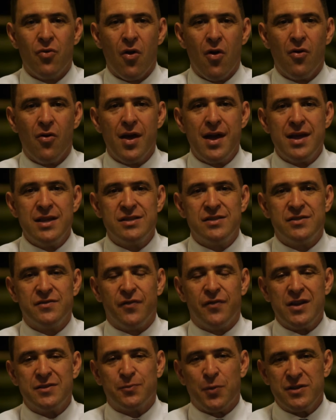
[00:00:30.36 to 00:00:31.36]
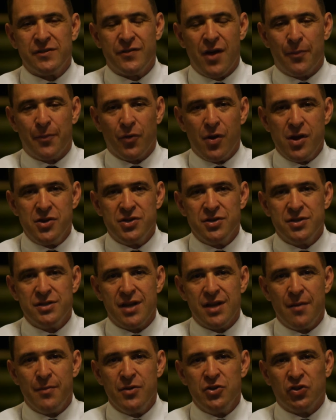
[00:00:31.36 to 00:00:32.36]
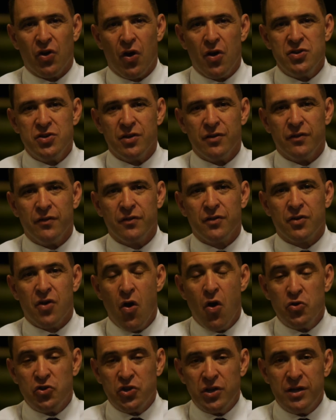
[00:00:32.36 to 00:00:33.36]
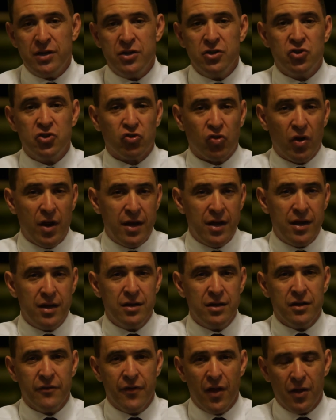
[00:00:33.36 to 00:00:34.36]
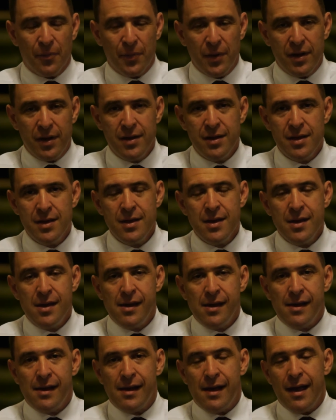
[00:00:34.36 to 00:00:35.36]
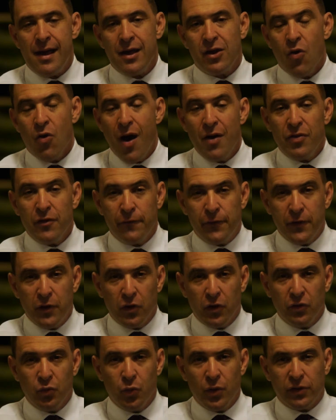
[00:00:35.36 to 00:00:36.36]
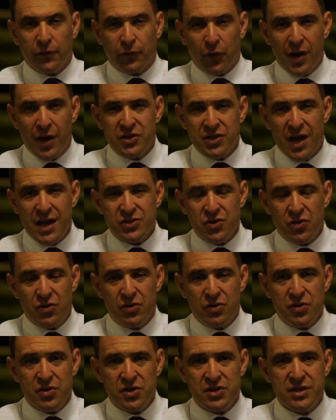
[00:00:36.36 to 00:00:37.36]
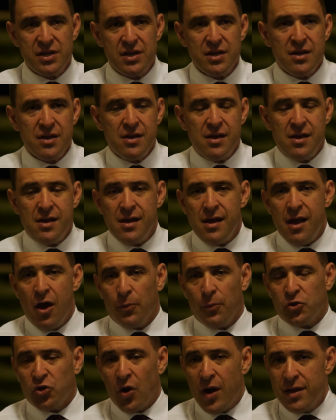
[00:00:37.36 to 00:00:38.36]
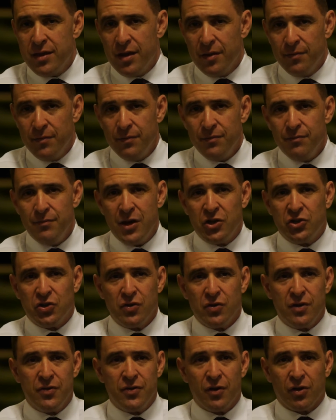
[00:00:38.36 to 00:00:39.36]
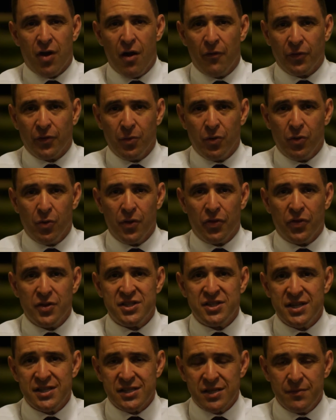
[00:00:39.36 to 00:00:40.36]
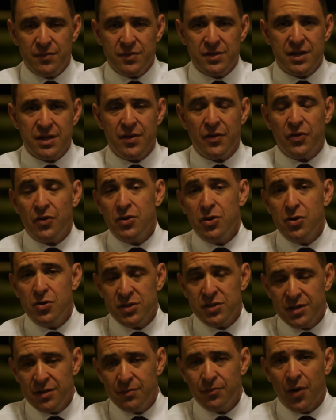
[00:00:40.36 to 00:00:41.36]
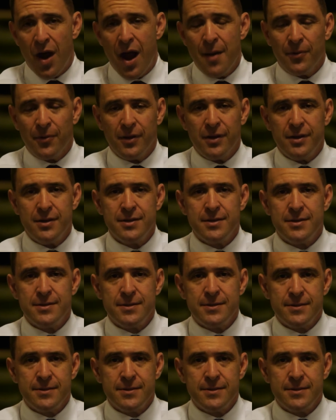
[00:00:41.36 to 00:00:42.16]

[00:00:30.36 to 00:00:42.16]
my role as Vice President of Operations, I'm in charge of coaching, training, developing. I go out in the field with the franchise owners, help train them, make sure that they're comfortable with the systems and that they're using them properly.